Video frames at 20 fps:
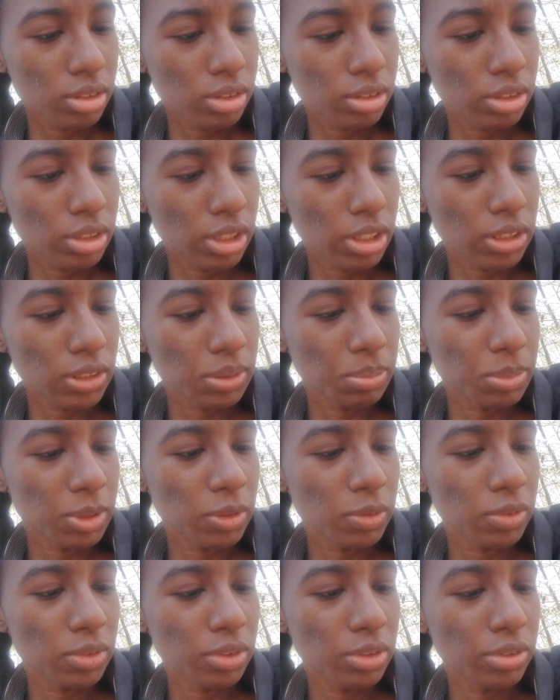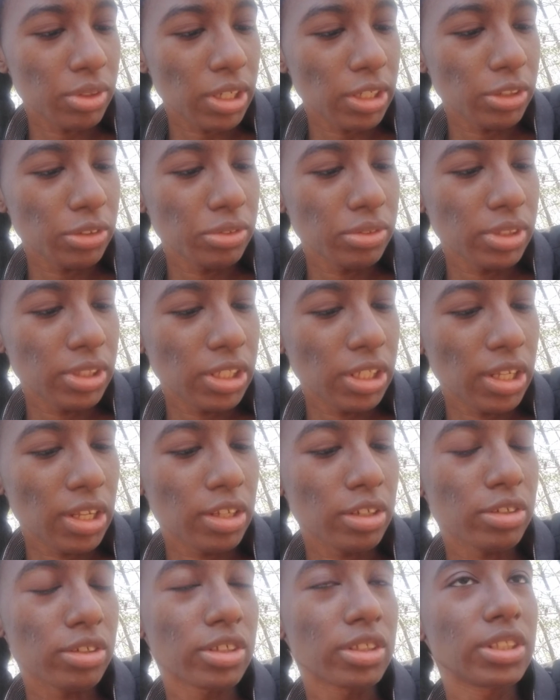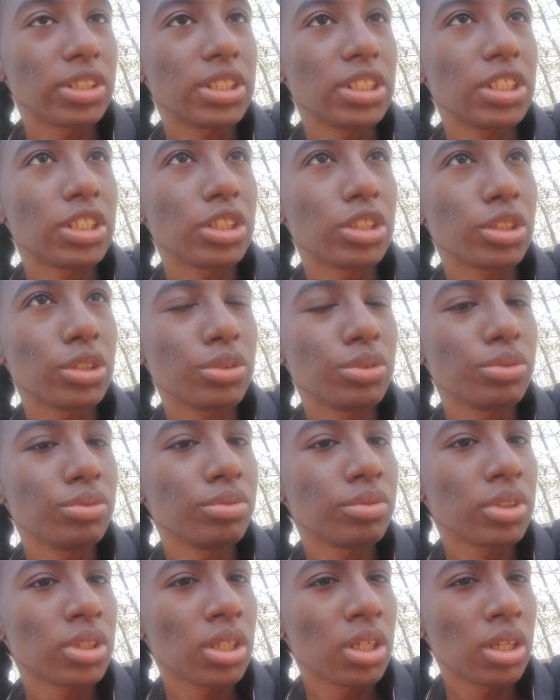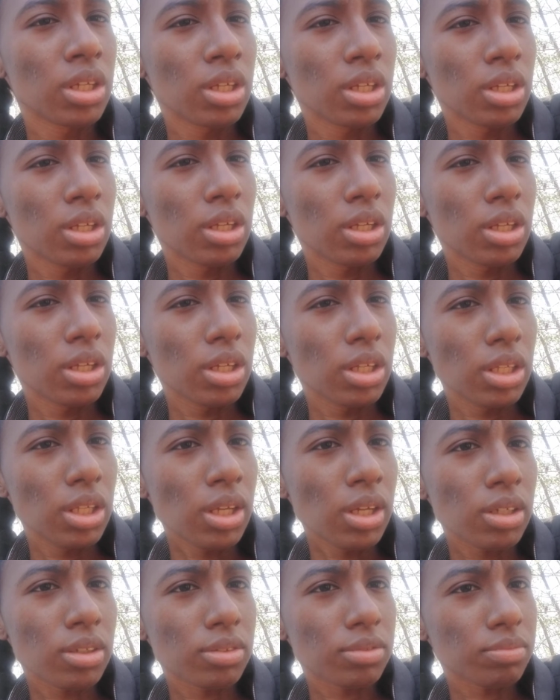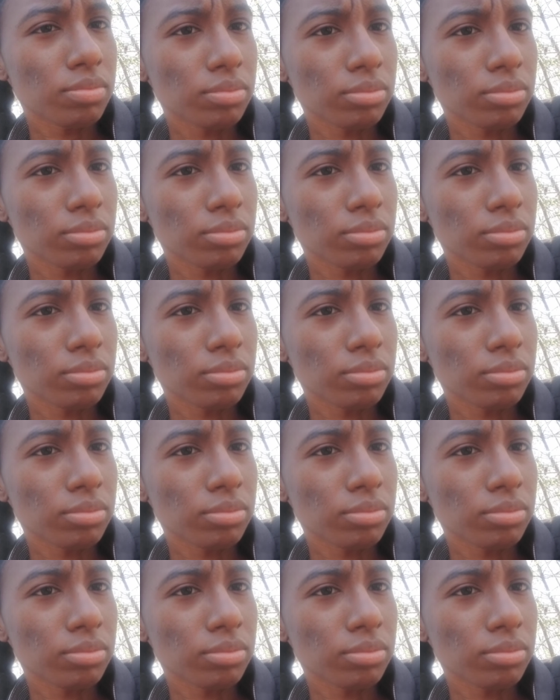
She asked me, do I do theater or attend to? Yeah.